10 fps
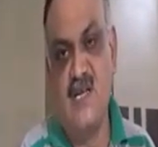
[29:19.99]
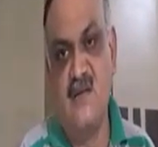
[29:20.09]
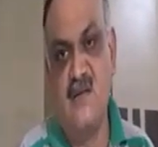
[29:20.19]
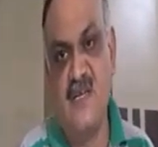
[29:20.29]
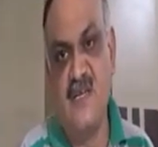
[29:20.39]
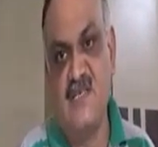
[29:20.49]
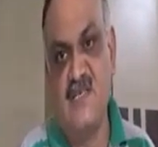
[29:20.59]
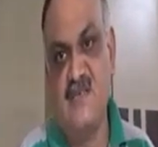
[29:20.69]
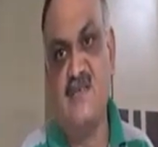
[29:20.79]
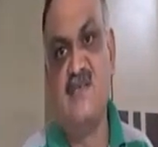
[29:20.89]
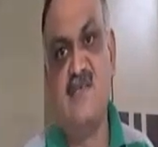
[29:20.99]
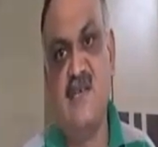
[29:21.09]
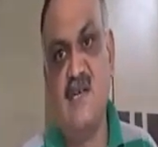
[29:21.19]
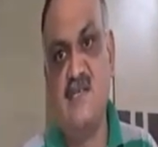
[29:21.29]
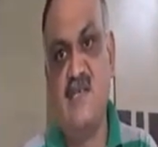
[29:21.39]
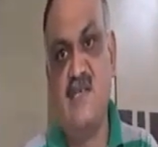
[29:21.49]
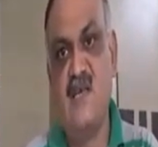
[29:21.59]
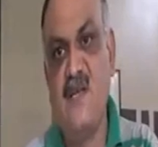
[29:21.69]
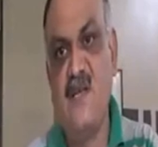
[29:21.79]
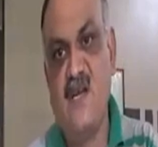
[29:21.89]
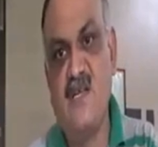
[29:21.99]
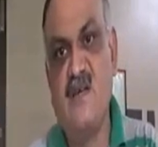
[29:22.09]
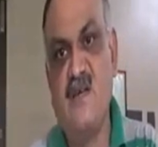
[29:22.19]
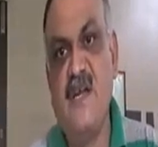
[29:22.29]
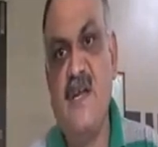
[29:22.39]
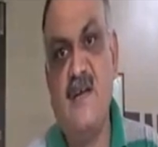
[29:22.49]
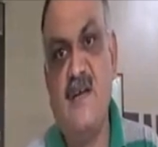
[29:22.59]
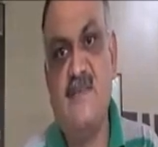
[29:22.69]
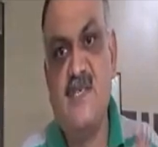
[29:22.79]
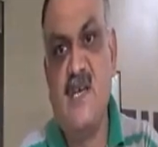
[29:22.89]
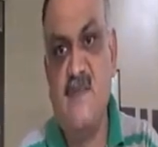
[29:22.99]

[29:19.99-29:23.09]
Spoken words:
find the medicine, search them in materia medica,